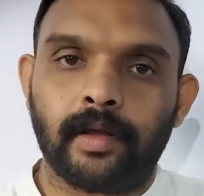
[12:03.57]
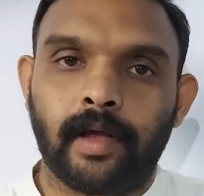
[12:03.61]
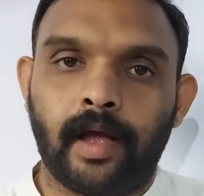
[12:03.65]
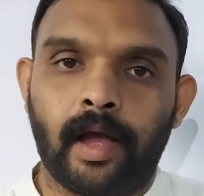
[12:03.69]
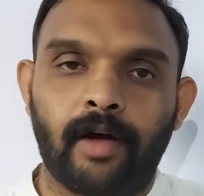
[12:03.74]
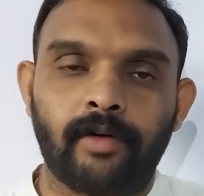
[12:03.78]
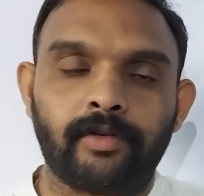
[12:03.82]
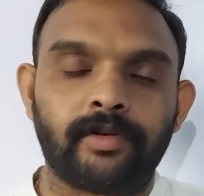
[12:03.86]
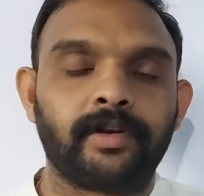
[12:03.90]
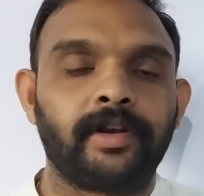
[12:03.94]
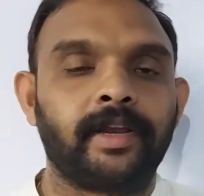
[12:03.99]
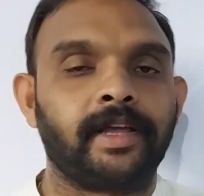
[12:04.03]

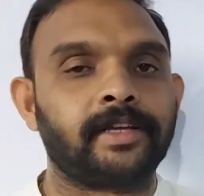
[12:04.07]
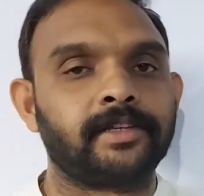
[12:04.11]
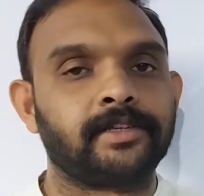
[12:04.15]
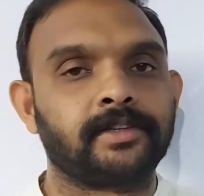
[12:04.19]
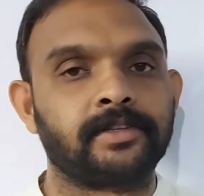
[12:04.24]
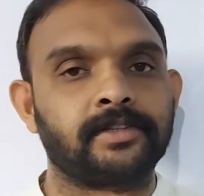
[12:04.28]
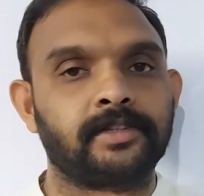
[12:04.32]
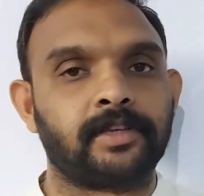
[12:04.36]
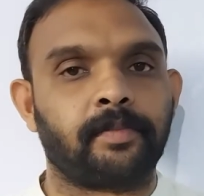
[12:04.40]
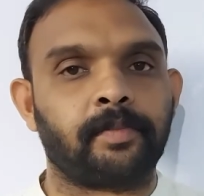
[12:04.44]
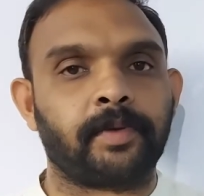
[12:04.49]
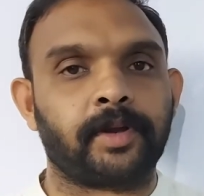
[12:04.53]
Our next
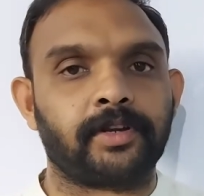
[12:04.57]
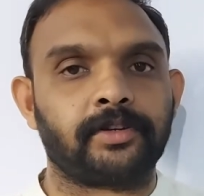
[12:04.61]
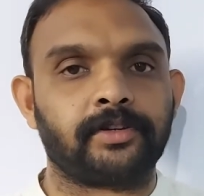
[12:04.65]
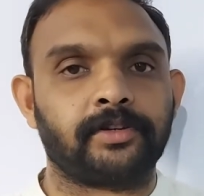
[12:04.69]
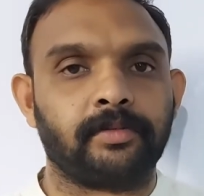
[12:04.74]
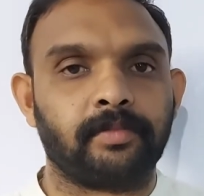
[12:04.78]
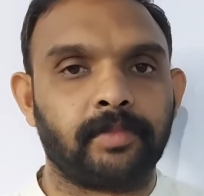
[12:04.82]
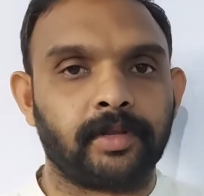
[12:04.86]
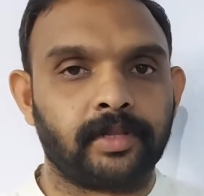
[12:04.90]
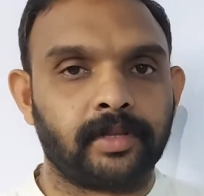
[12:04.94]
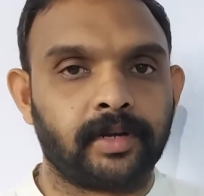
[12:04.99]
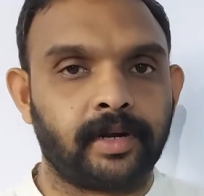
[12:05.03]

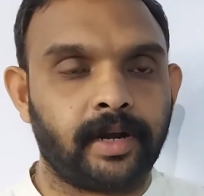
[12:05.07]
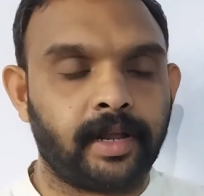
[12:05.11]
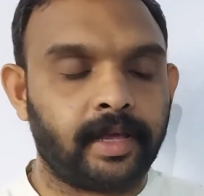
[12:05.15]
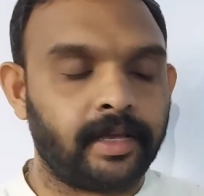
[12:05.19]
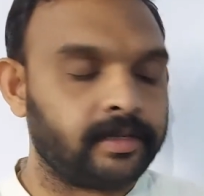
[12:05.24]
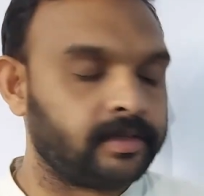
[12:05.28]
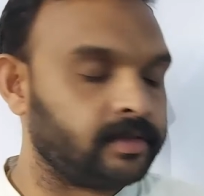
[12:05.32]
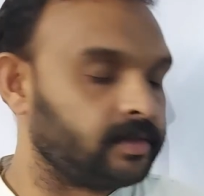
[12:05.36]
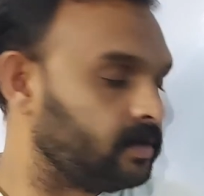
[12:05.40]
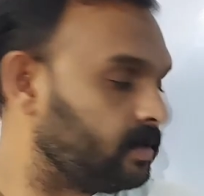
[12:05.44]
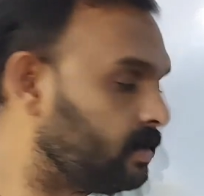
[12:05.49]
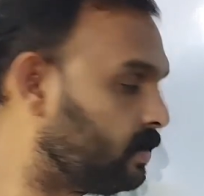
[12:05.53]
separation method
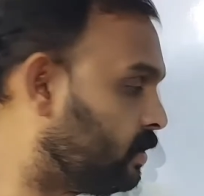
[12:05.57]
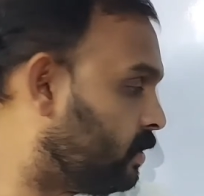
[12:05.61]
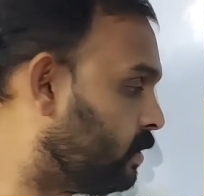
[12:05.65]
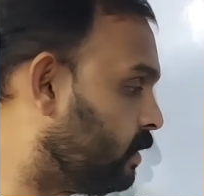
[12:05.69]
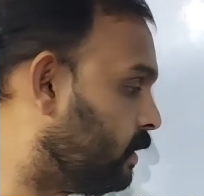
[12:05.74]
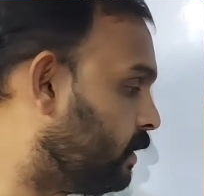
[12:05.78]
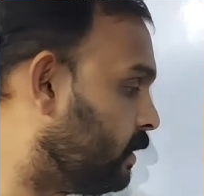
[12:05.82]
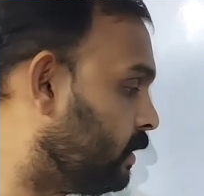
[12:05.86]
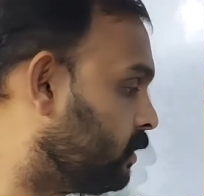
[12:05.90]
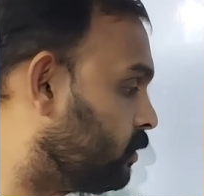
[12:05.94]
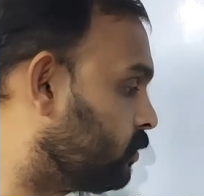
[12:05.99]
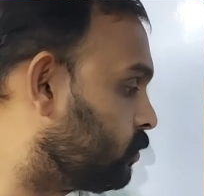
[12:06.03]
is
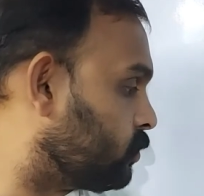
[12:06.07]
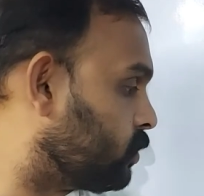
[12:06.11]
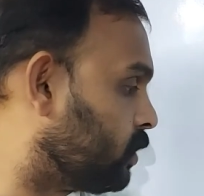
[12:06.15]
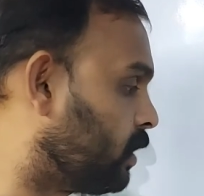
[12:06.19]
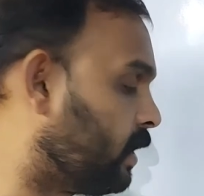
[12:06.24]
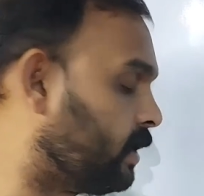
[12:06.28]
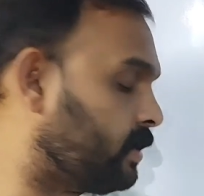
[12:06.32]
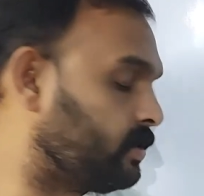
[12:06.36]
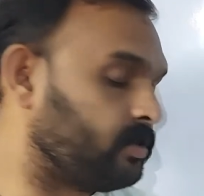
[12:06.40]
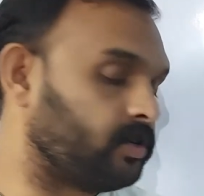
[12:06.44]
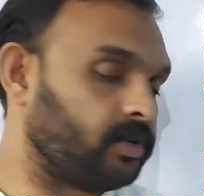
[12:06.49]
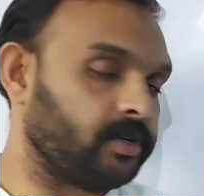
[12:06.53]

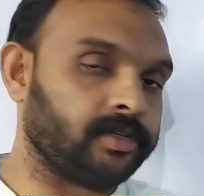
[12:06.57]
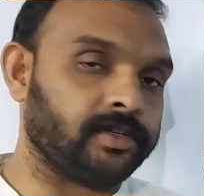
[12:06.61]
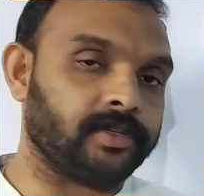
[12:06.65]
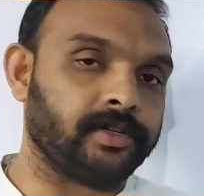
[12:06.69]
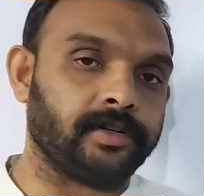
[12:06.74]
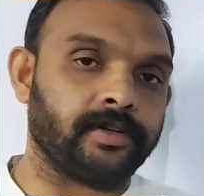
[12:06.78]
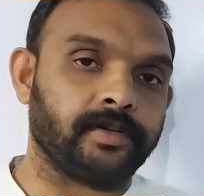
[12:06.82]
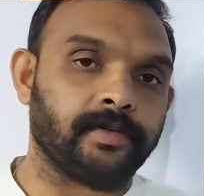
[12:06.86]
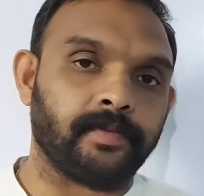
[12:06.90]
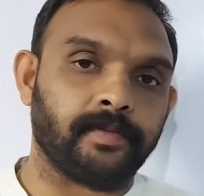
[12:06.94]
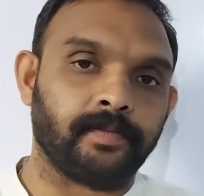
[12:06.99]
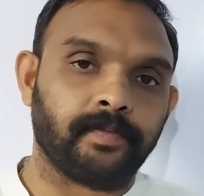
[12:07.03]

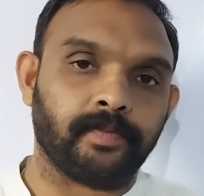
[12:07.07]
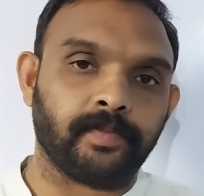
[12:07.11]
crystallization.